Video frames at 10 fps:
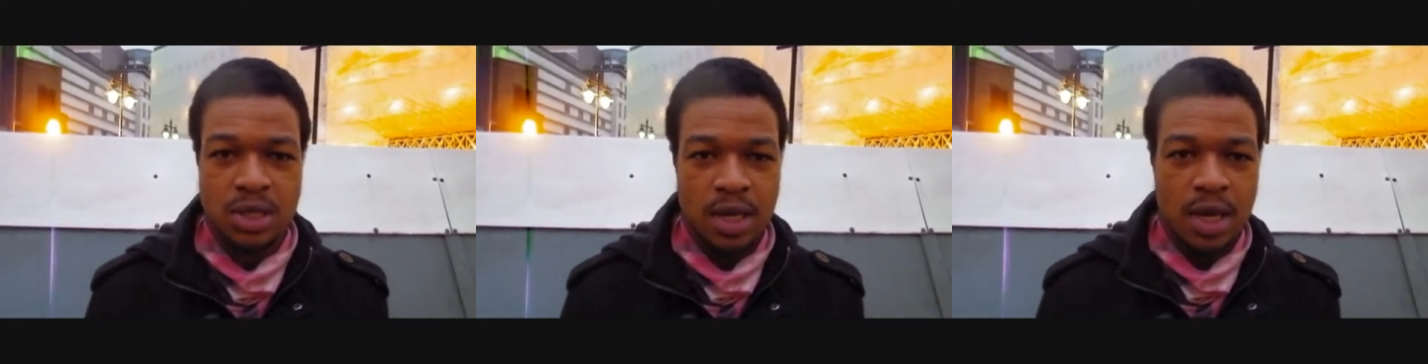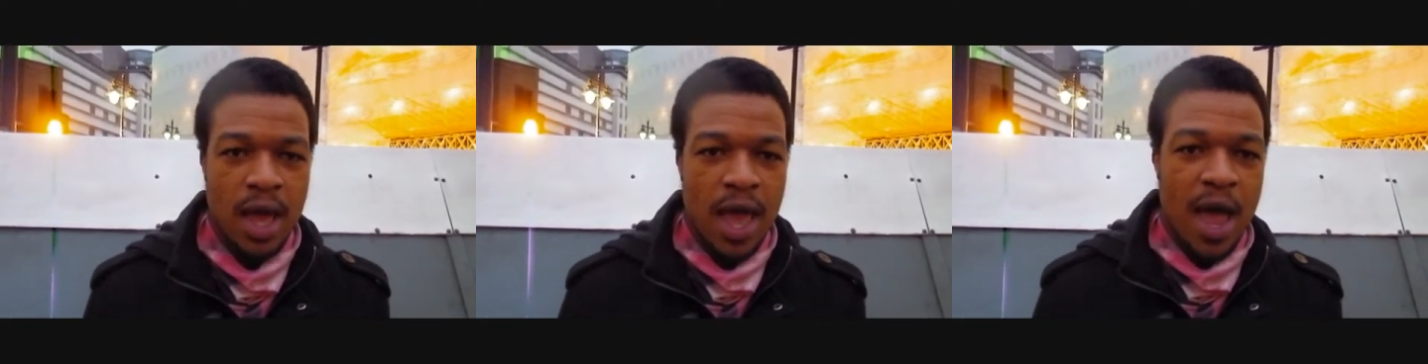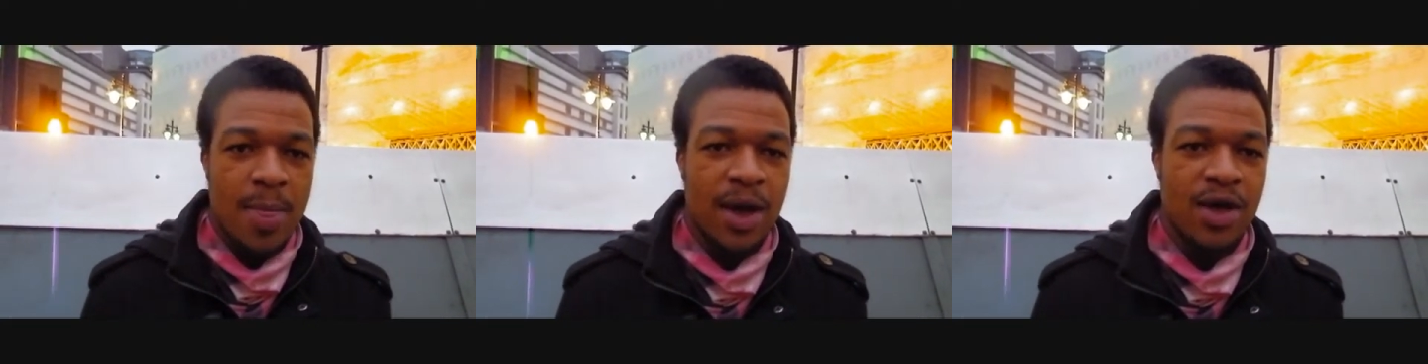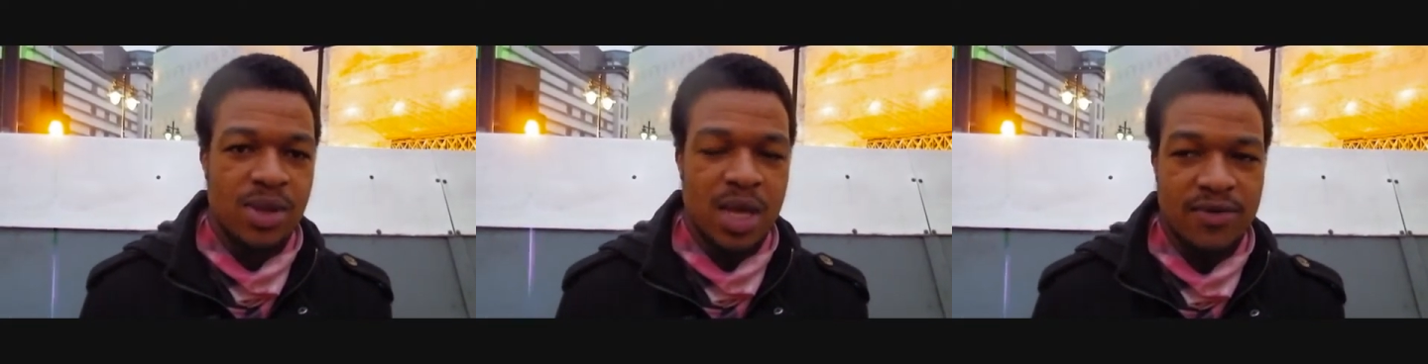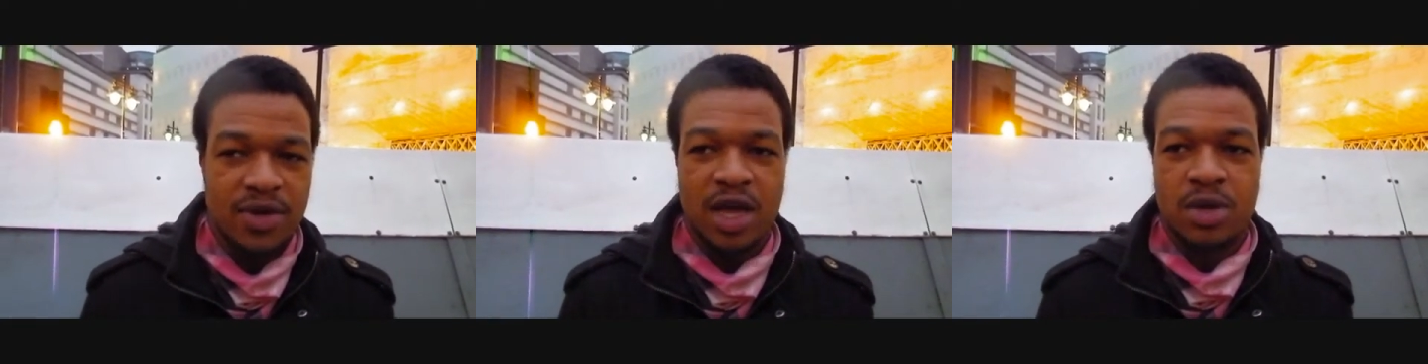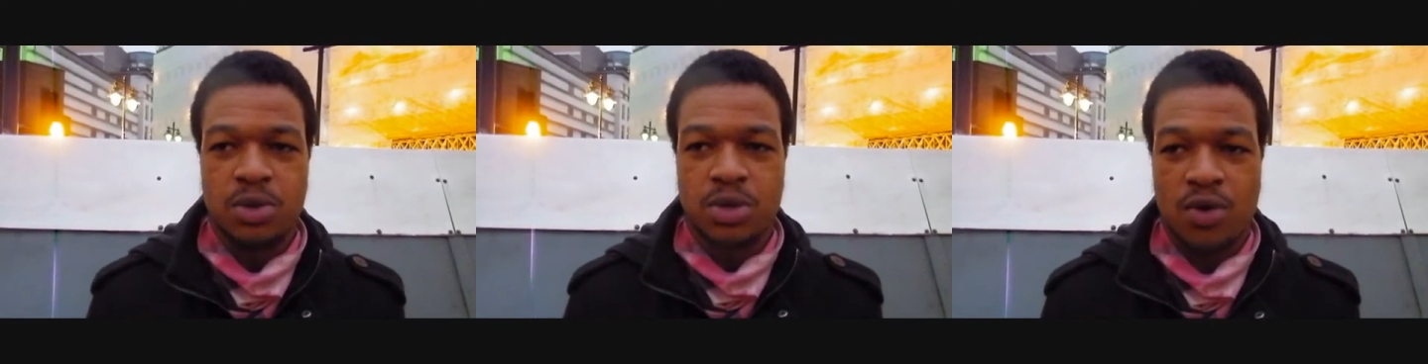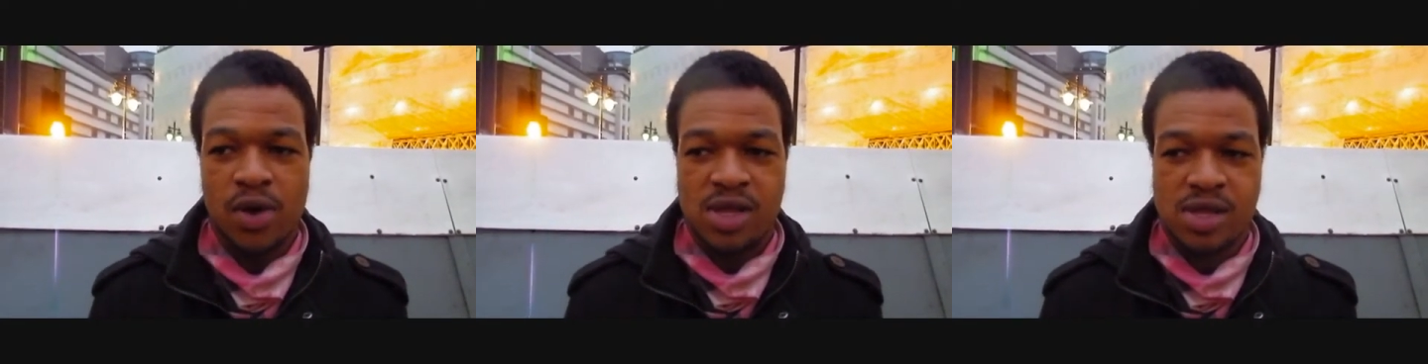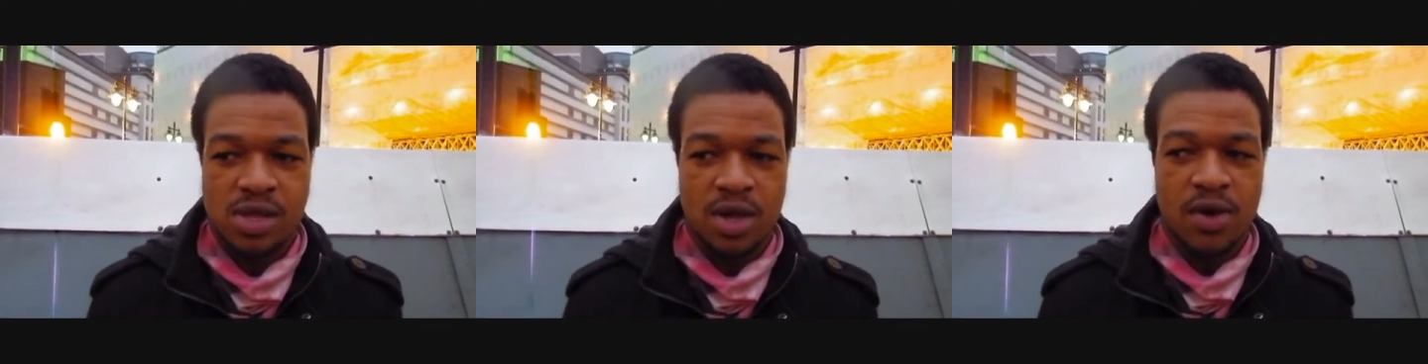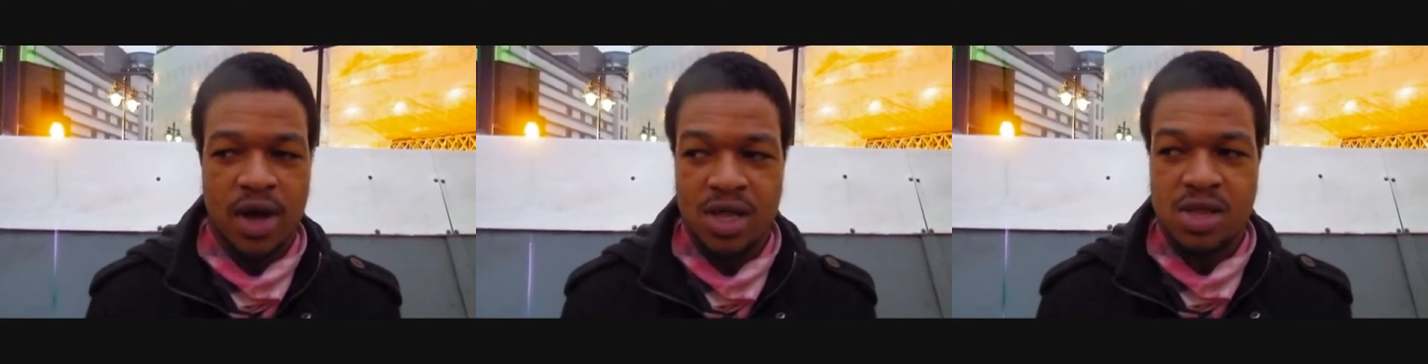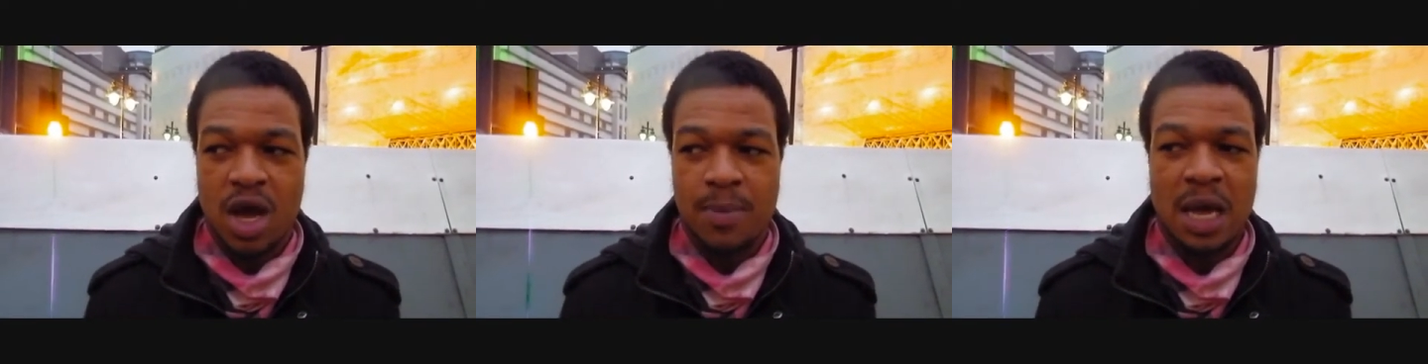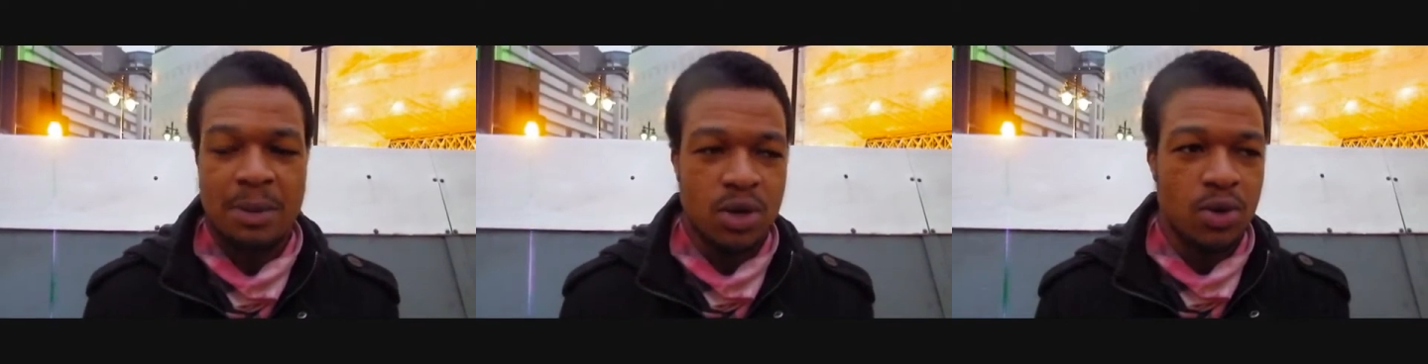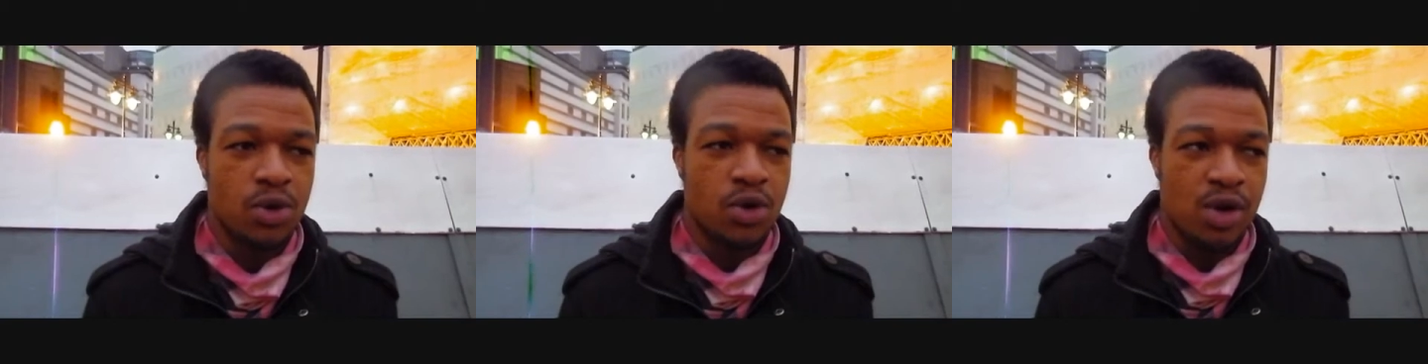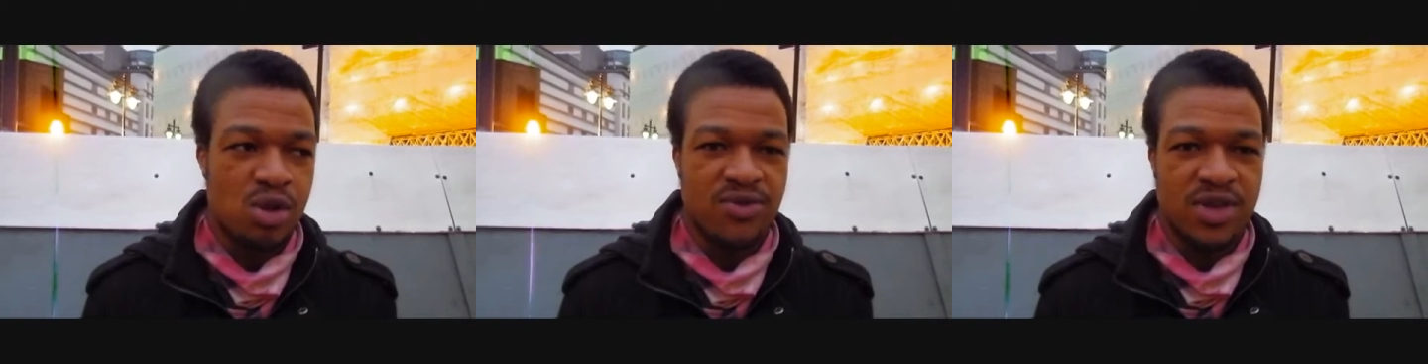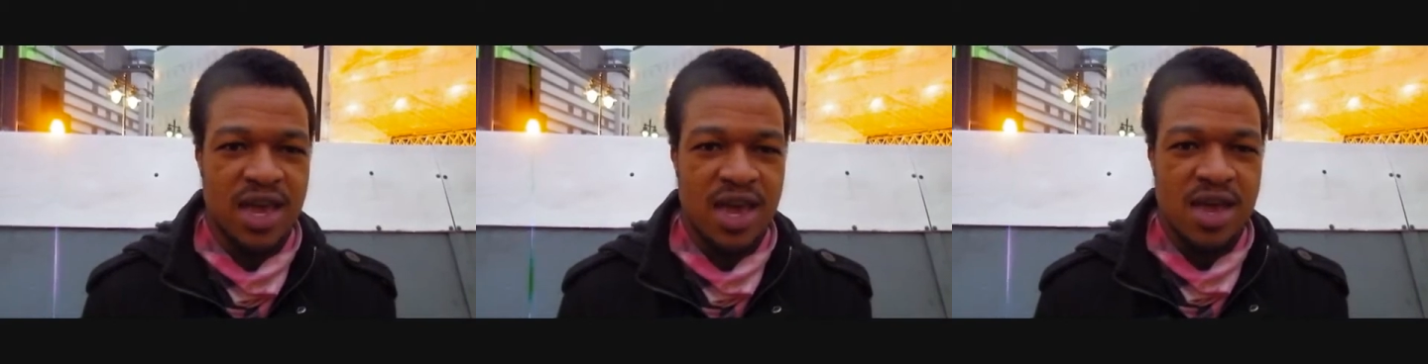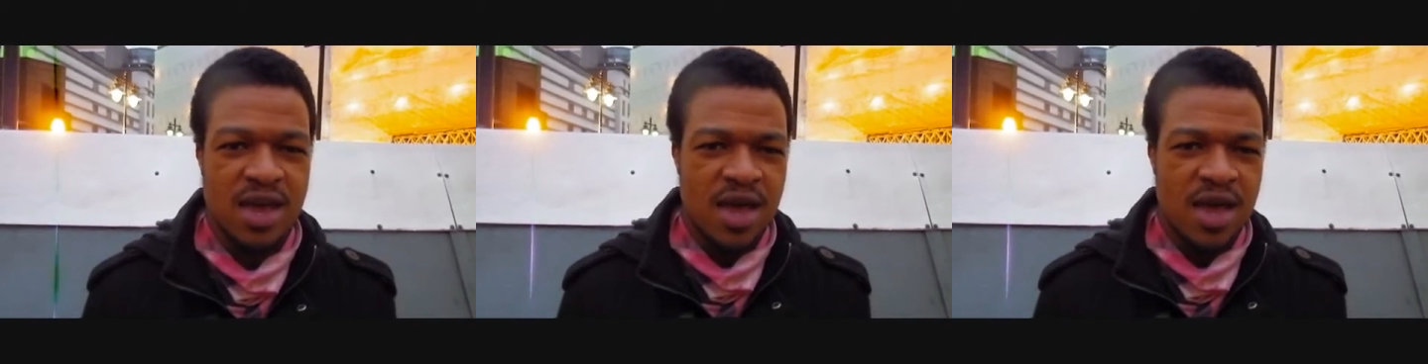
Yeah. And there was another guy called Khris, so I started becoming called Khris with a K.